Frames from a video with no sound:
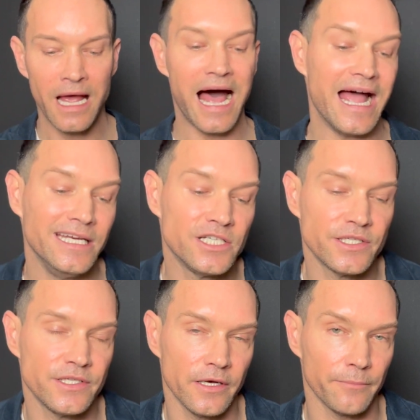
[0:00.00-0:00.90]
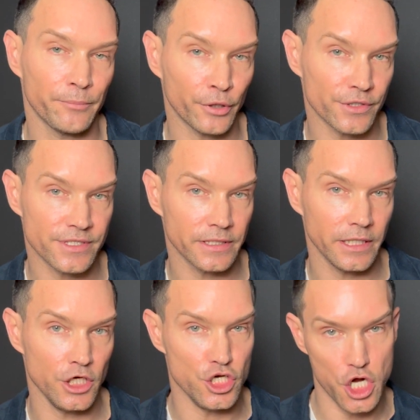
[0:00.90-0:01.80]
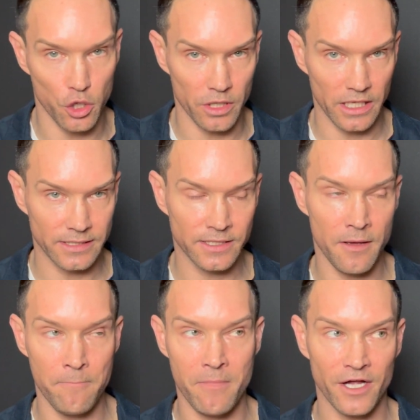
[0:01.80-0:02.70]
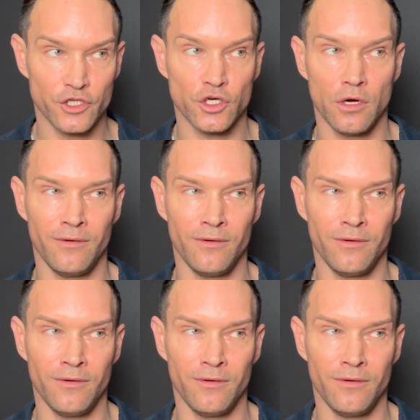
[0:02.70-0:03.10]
I just didn't personally notice much